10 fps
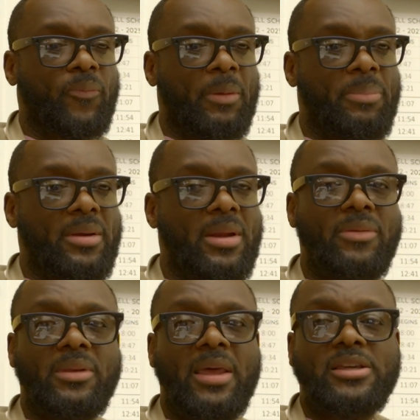But
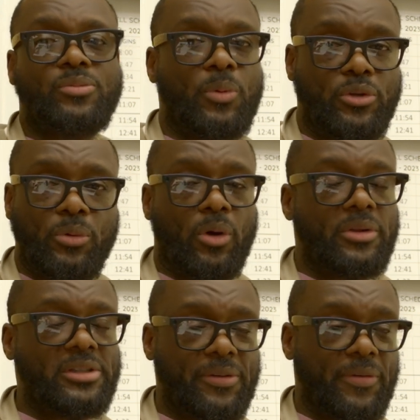nonetheless, we're doing all
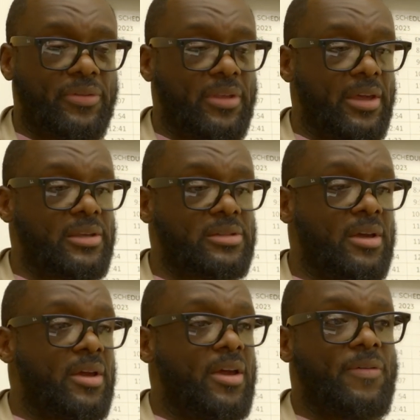these different things.
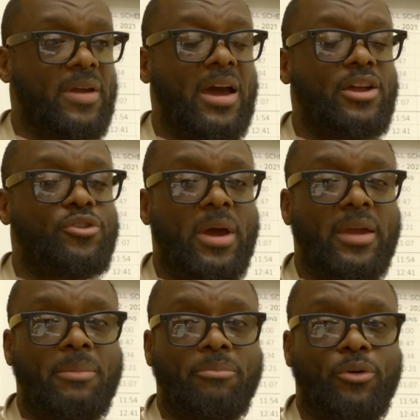If I gotta
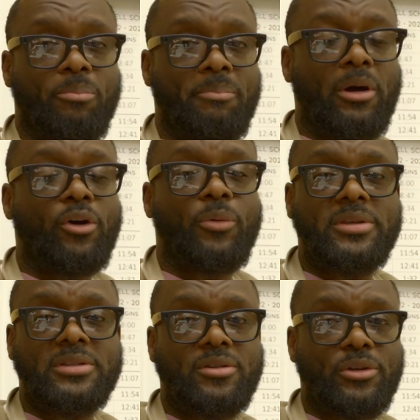drag in mail
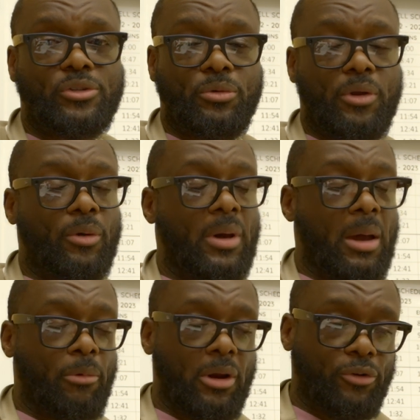crates into the studio,
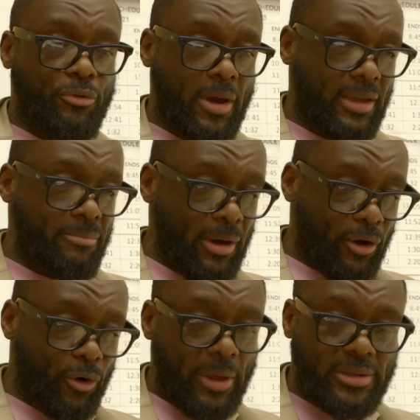I'm gonna drag in
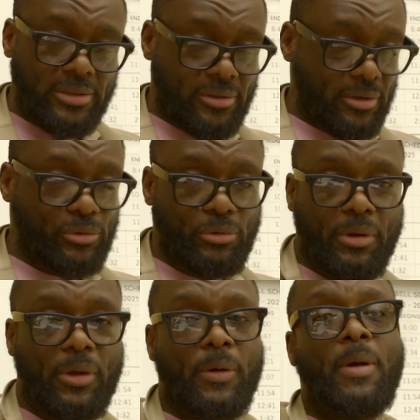mail crates into the
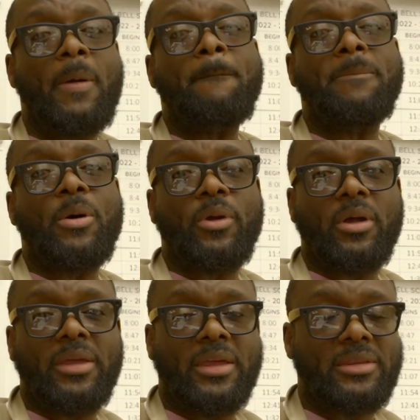studio. But we're
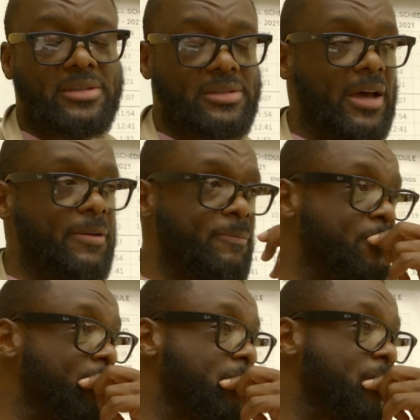gonna get this done.
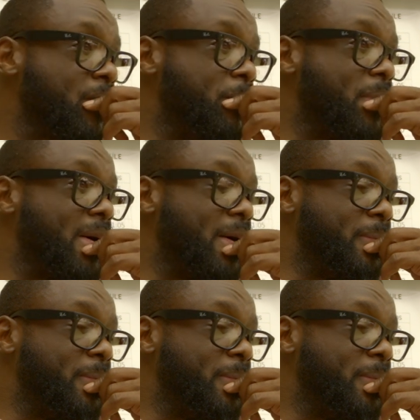But